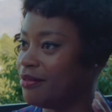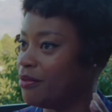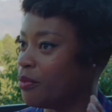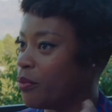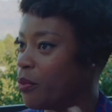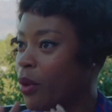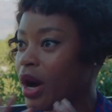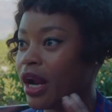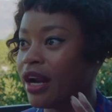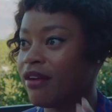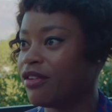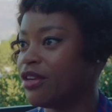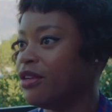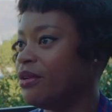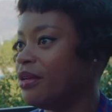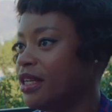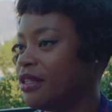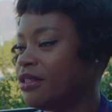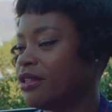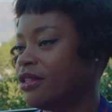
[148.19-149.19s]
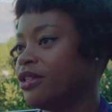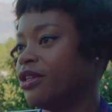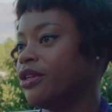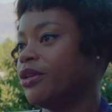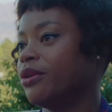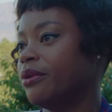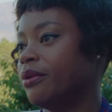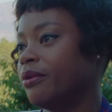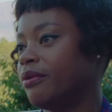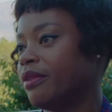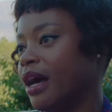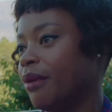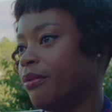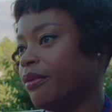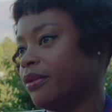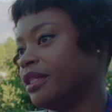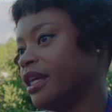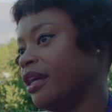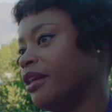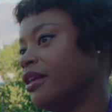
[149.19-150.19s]
whatever you need to do that
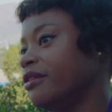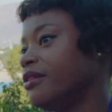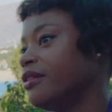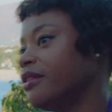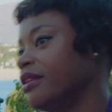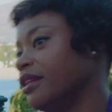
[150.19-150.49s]
will take you to the